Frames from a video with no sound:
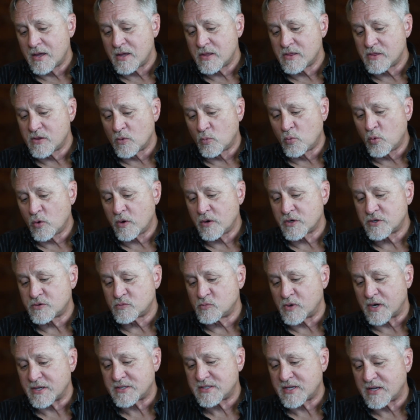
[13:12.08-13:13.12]
The word,
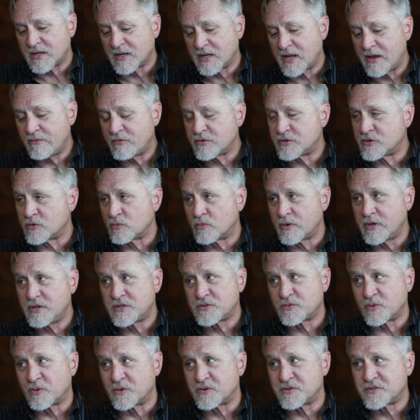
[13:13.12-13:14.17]
when I said leverage your
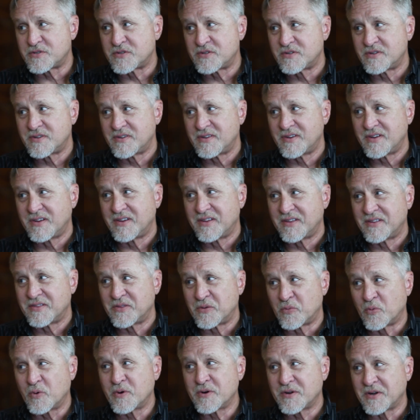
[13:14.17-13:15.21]
resource,
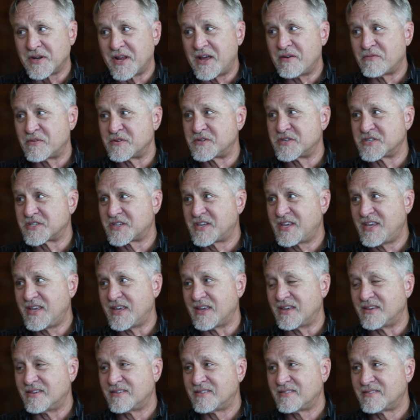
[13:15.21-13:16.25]
the word leverage is key.